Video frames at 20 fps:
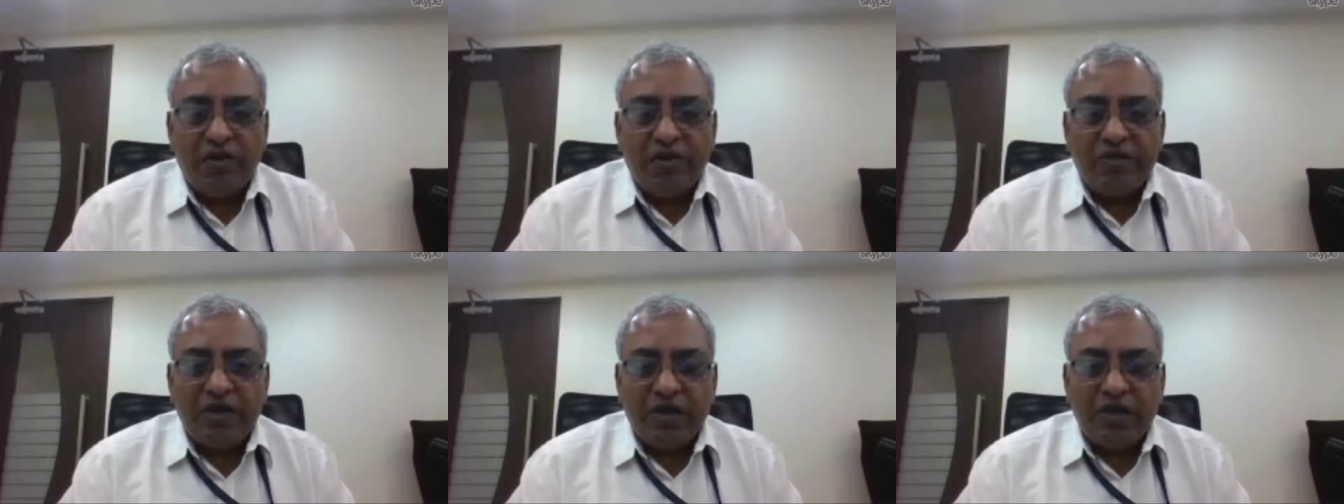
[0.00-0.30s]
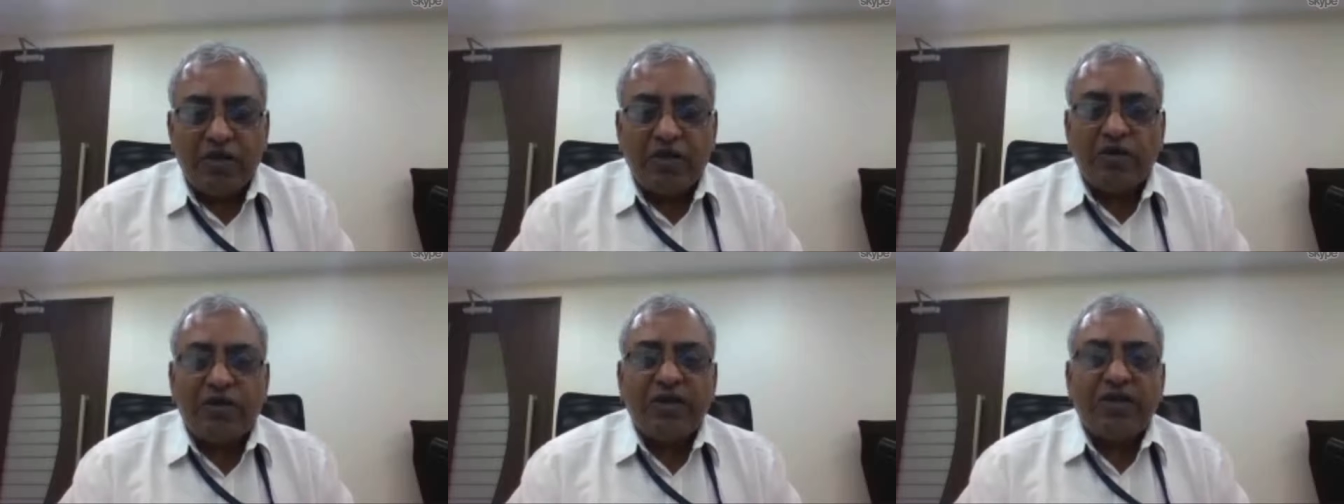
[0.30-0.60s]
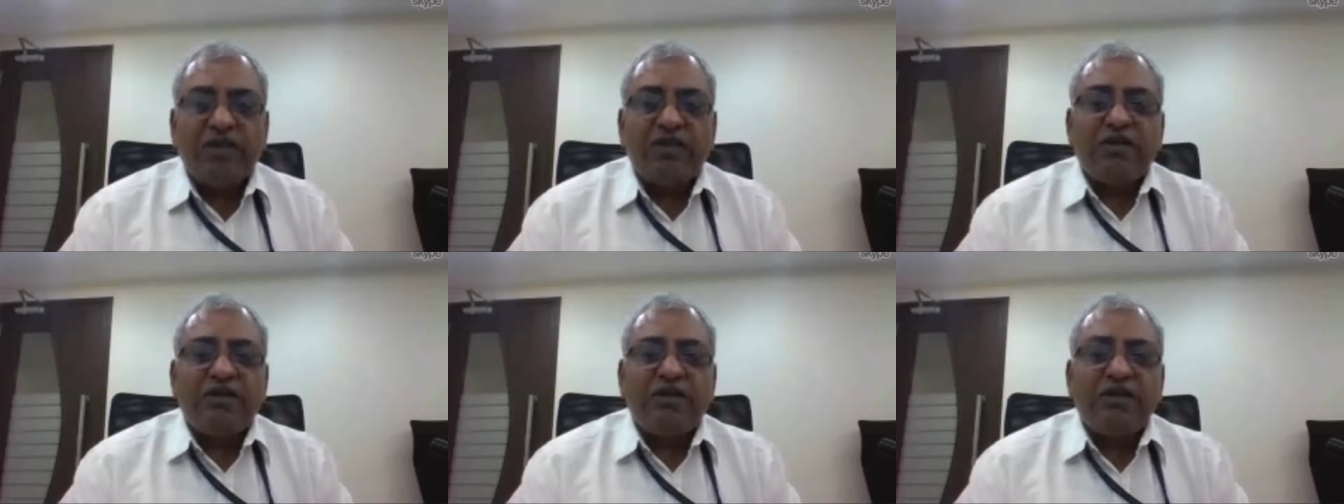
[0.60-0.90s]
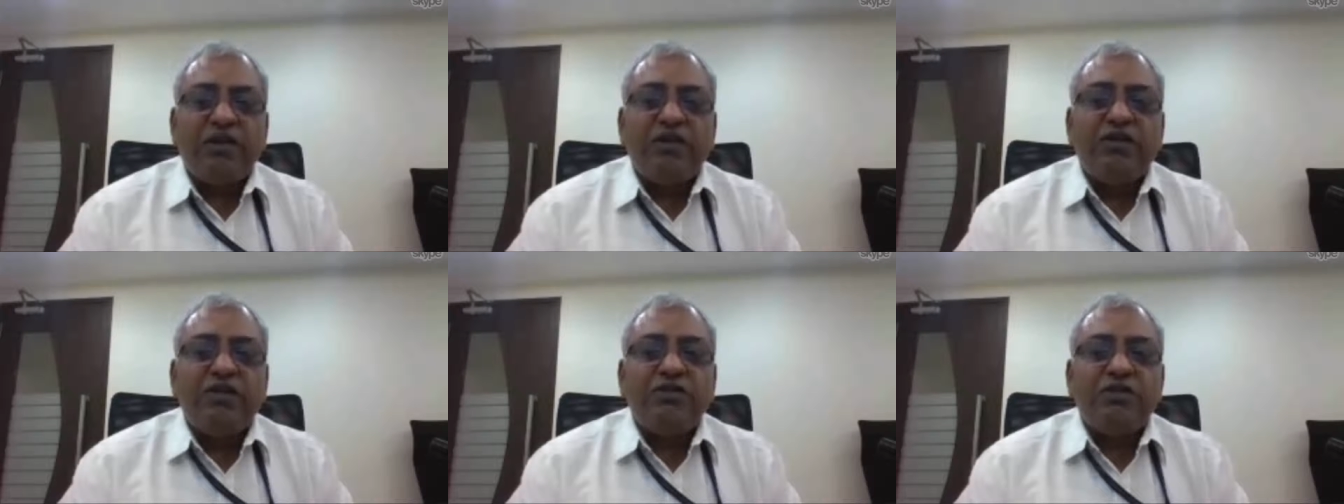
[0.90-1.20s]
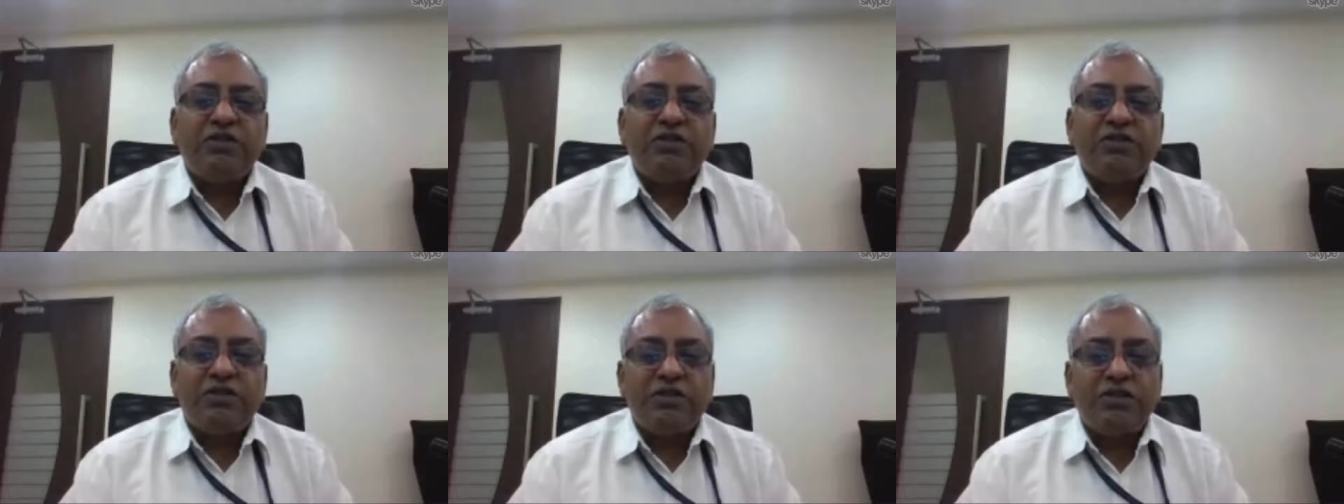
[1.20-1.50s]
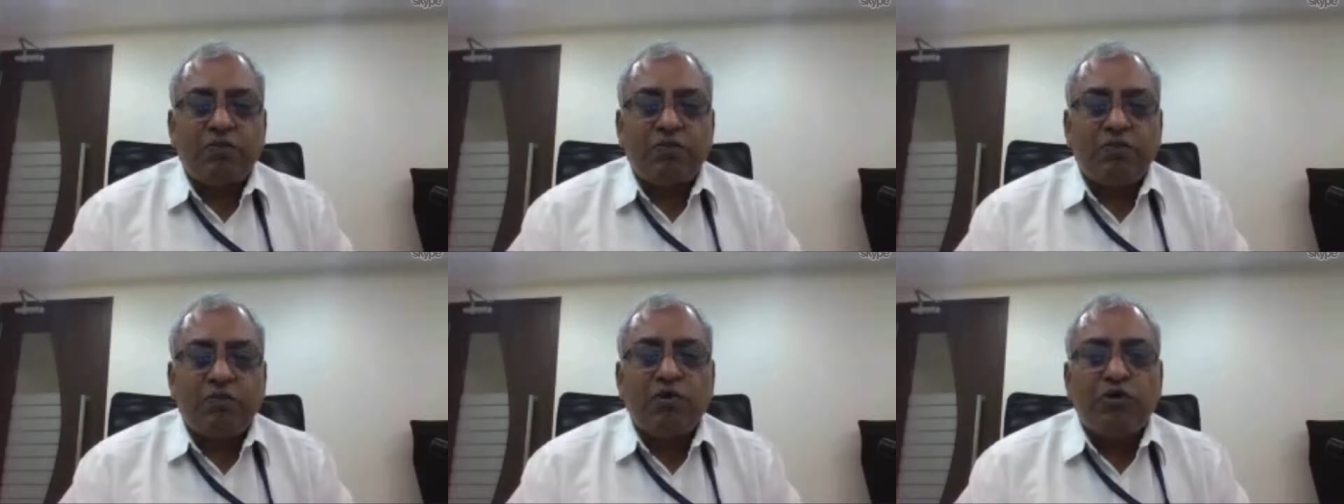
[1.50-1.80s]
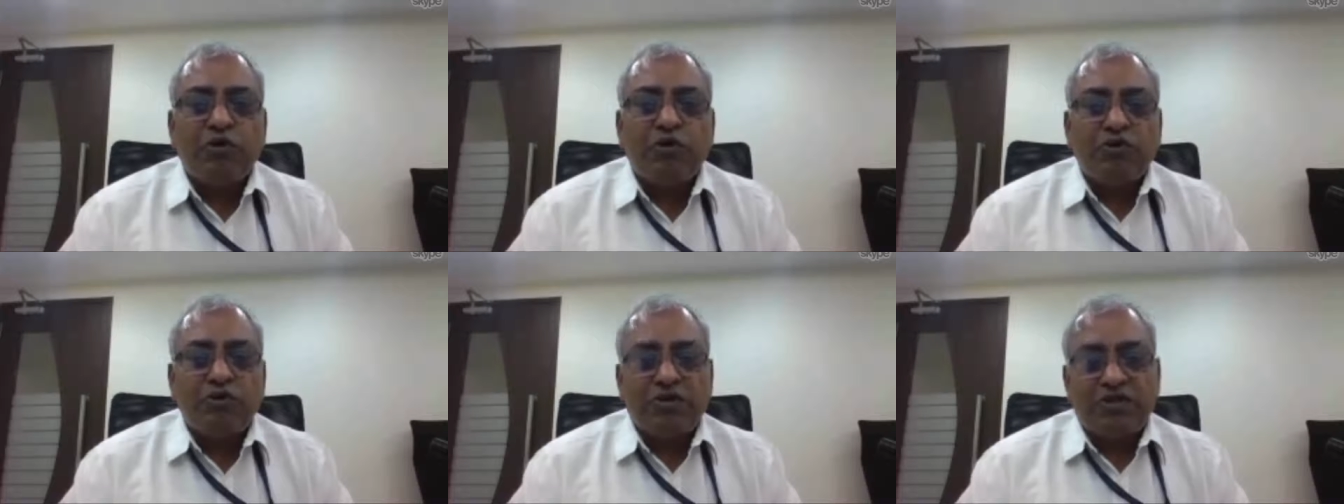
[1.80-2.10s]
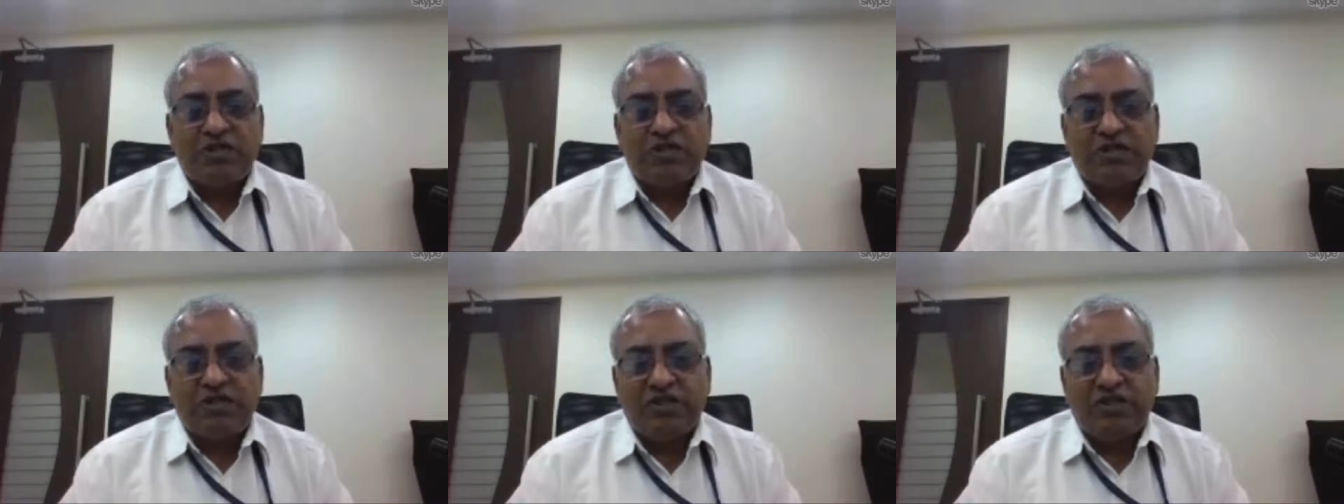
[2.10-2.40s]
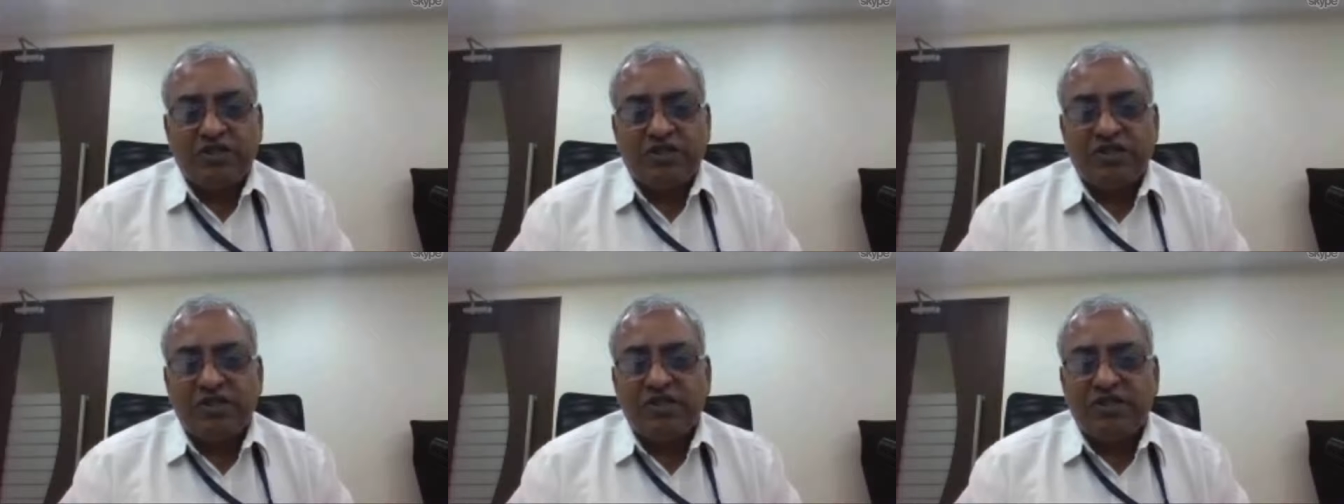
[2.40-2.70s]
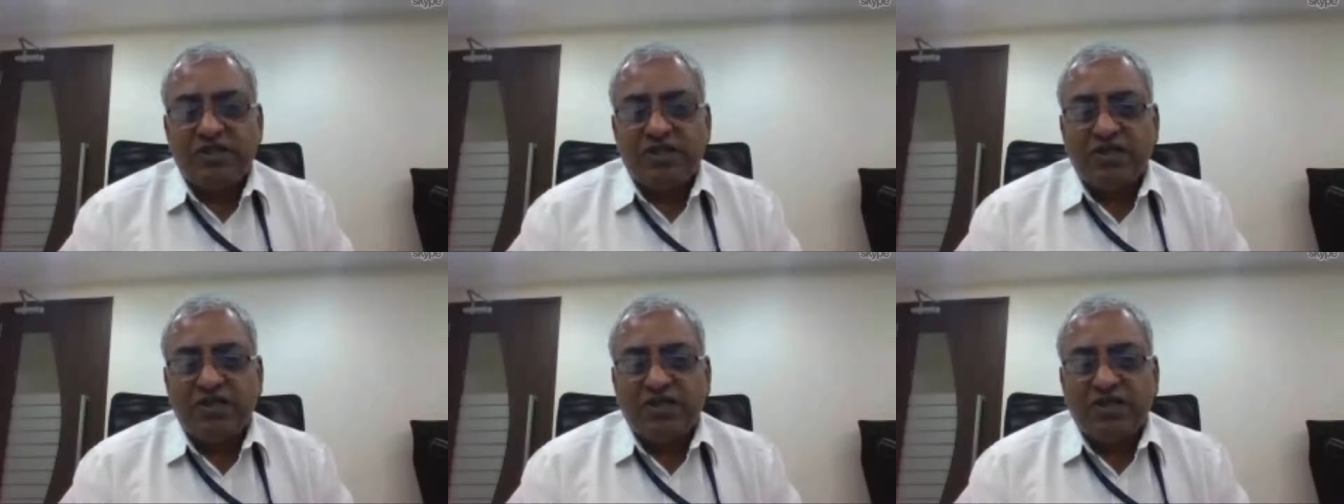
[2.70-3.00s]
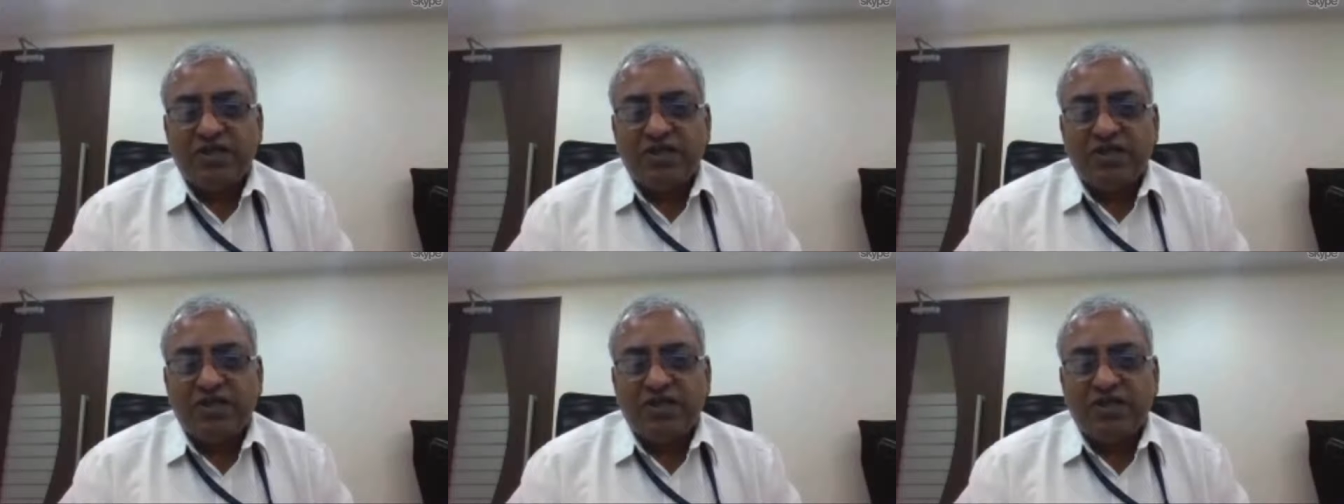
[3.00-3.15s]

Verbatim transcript: When they looked at the teachers and spoke to the teachers,